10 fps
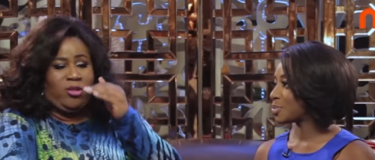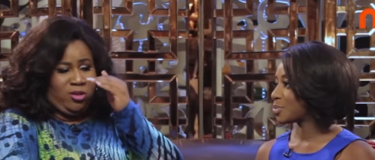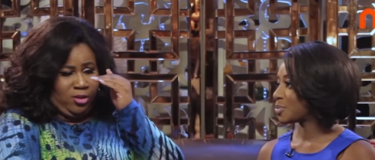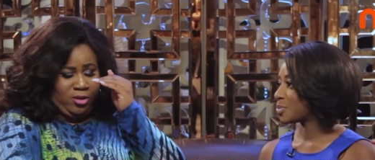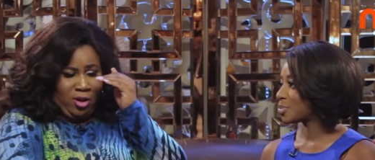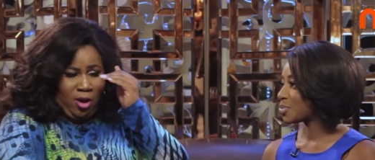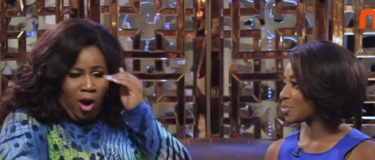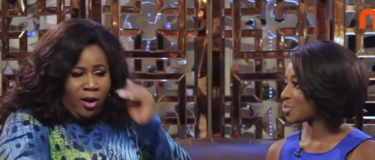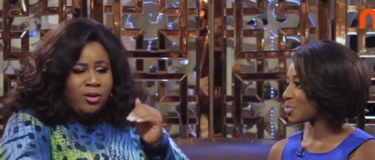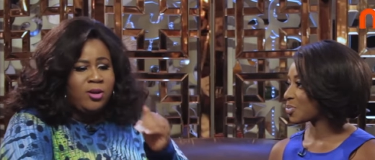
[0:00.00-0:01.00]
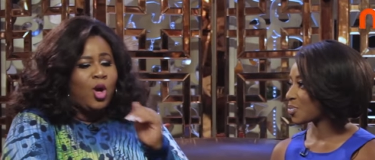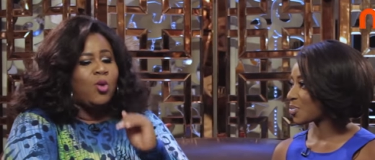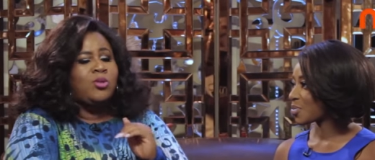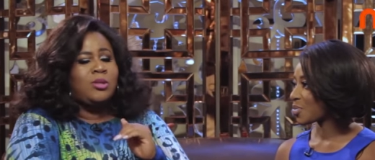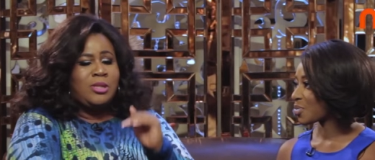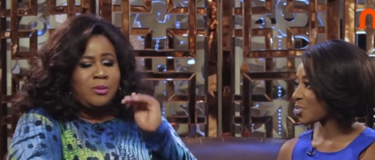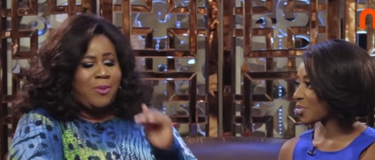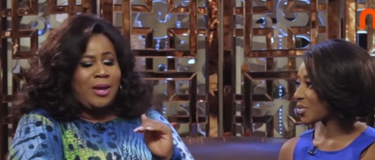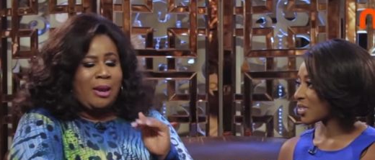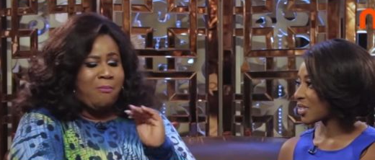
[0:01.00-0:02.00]
Speaker 1: The honor goes to this
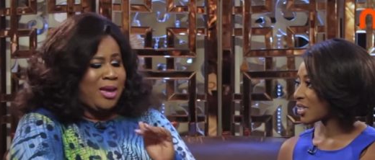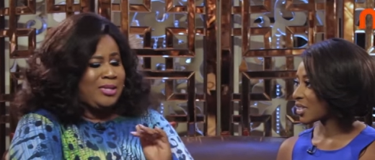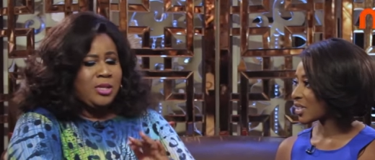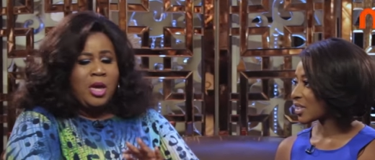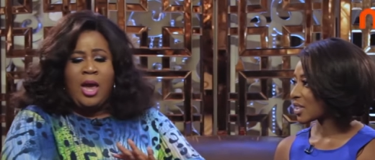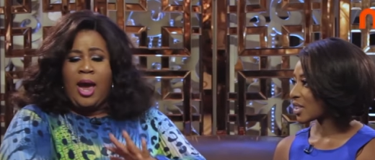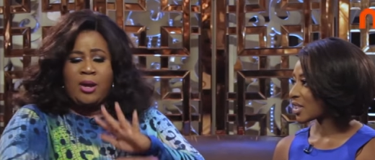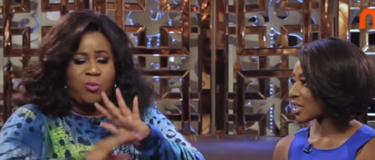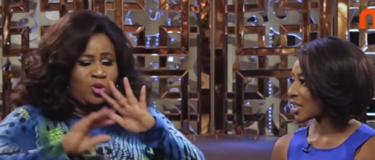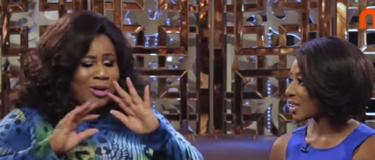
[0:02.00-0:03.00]
man I met, and he was